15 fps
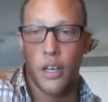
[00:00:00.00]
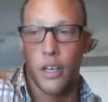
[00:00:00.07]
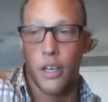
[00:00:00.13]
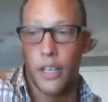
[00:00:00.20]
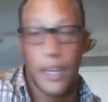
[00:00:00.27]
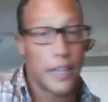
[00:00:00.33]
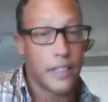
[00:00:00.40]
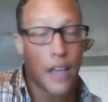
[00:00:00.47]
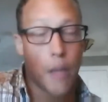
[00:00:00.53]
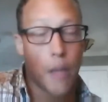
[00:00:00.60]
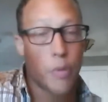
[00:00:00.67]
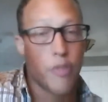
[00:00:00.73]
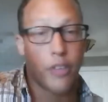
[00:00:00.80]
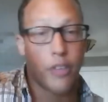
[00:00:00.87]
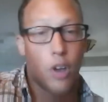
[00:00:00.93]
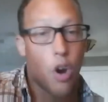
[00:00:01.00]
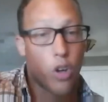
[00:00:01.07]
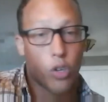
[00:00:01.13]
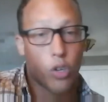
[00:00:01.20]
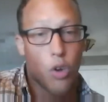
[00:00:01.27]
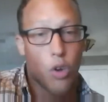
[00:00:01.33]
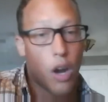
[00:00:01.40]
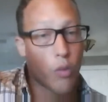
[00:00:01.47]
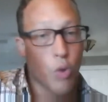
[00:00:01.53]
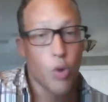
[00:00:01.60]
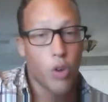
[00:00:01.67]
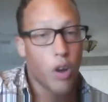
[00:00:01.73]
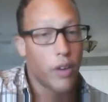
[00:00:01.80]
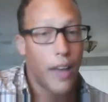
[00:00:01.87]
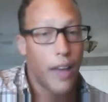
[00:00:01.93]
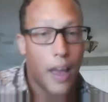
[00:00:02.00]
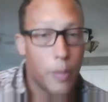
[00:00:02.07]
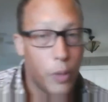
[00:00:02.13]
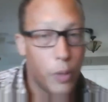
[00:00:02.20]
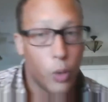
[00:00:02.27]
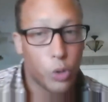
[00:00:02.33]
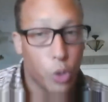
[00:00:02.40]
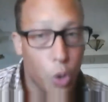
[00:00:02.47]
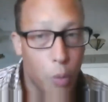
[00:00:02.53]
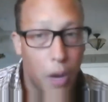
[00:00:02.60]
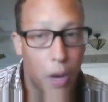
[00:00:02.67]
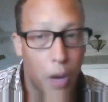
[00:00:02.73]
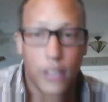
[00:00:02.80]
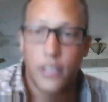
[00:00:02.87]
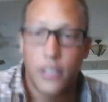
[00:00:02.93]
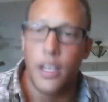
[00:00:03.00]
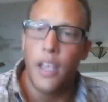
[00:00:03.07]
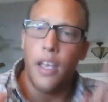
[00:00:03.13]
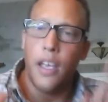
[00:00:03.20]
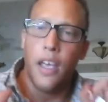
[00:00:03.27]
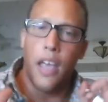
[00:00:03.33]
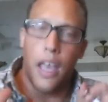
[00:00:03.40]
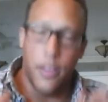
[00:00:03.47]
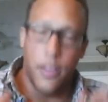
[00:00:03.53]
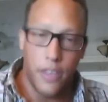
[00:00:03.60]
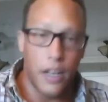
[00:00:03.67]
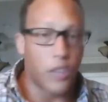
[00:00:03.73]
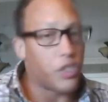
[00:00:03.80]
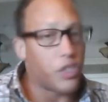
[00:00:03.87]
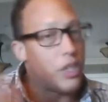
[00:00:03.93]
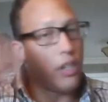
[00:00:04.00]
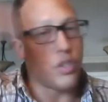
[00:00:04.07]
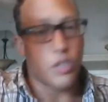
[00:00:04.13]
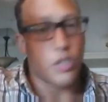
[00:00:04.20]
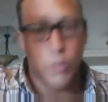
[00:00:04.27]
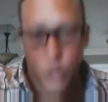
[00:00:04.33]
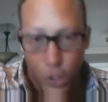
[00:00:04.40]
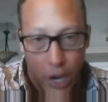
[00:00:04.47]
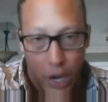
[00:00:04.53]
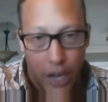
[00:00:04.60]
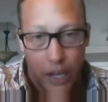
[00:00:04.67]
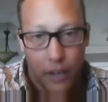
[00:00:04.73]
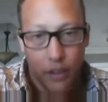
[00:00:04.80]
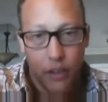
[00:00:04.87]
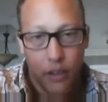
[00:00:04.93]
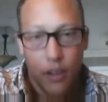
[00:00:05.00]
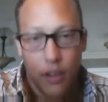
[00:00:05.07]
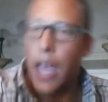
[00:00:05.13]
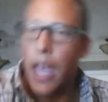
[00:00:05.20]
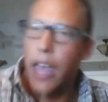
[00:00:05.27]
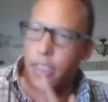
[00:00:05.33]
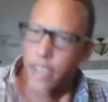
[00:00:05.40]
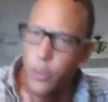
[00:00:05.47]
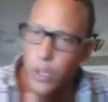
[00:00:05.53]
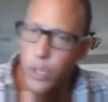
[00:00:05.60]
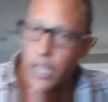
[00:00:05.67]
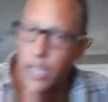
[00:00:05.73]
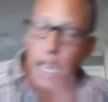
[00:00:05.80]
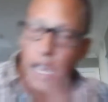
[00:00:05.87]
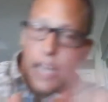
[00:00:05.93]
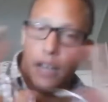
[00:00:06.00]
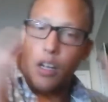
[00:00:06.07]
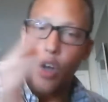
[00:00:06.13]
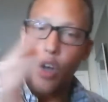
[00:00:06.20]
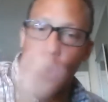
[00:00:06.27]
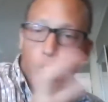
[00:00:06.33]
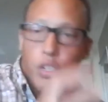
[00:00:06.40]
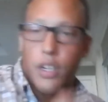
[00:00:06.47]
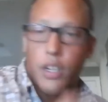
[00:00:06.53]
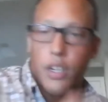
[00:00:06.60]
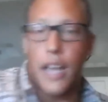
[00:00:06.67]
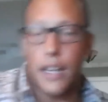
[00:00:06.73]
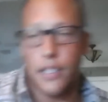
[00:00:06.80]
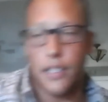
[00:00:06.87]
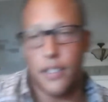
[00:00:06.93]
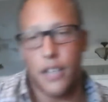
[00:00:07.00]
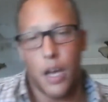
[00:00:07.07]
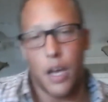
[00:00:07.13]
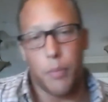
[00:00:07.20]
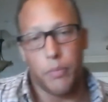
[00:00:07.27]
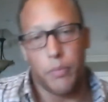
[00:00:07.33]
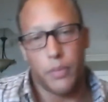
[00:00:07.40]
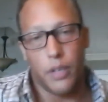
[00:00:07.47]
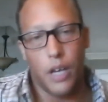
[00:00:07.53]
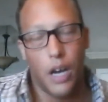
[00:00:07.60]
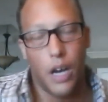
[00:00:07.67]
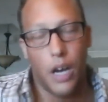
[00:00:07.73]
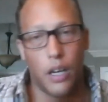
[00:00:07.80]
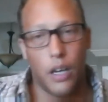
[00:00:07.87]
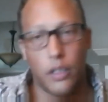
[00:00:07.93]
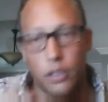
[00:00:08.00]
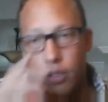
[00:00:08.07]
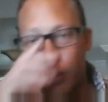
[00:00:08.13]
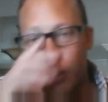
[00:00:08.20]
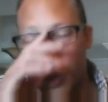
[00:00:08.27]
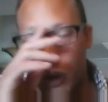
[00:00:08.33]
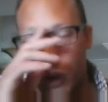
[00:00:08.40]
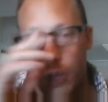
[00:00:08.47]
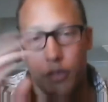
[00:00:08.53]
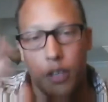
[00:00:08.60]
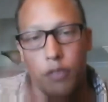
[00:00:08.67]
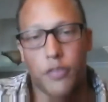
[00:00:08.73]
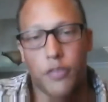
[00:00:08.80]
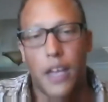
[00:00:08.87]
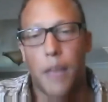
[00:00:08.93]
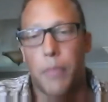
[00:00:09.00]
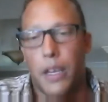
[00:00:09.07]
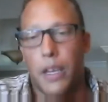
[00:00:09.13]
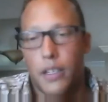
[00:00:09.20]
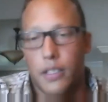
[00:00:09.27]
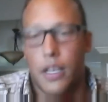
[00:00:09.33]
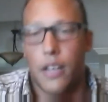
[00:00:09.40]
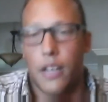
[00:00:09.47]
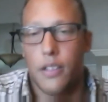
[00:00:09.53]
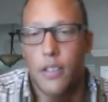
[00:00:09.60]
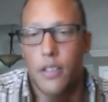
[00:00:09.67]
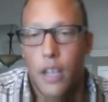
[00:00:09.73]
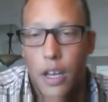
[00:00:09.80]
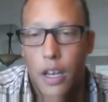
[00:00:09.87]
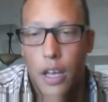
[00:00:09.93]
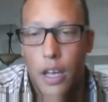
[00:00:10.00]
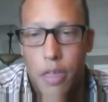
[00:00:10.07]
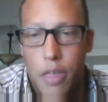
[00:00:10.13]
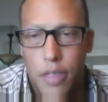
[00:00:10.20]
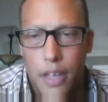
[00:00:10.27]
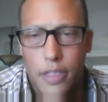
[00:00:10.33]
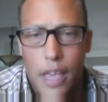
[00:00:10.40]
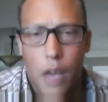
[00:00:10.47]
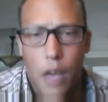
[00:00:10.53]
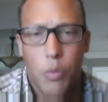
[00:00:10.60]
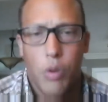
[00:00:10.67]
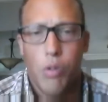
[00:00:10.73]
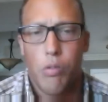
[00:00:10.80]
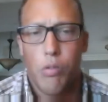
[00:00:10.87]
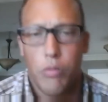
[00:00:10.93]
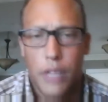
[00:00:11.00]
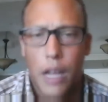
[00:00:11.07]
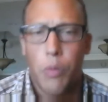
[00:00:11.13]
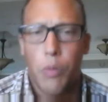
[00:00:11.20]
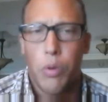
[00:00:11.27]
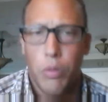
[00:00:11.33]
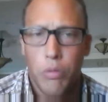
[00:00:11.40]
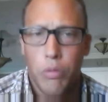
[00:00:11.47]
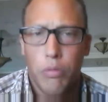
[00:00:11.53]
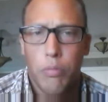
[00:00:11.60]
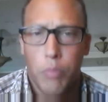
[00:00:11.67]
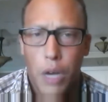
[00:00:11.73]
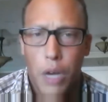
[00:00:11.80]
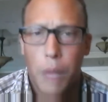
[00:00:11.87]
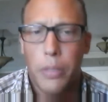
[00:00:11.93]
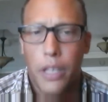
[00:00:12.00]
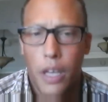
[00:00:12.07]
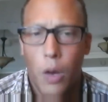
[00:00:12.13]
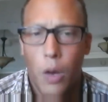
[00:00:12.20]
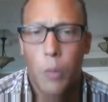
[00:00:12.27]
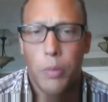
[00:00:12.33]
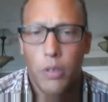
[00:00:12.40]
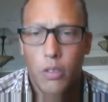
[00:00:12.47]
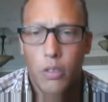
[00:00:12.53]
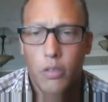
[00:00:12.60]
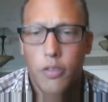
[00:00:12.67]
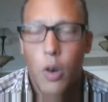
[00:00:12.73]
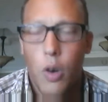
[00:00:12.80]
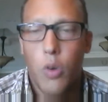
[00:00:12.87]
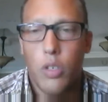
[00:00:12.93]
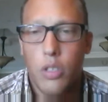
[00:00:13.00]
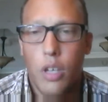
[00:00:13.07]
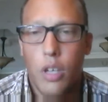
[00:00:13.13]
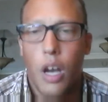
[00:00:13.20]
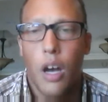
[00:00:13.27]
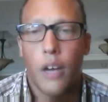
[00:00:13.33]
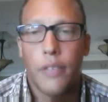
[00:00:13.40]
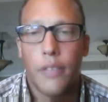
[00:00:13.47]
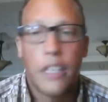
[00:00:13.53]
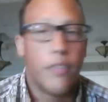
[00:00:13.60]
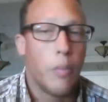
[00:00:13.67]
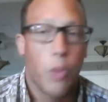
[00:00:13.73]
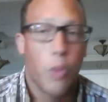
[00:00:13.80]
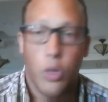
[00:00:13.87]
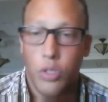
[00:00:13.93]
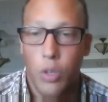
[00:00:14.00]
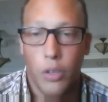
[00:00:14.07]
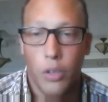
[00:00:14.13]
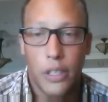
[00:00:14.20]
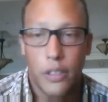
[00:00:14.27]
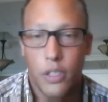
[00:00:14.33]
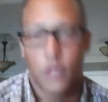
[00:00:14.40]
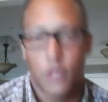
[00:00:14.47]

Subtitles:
example of an article I wrote on IBO Toolbox, and then I'll send you some training, and then we can kind of go to the next step. So if that makes sense, and I think that will probably help folks even more so than just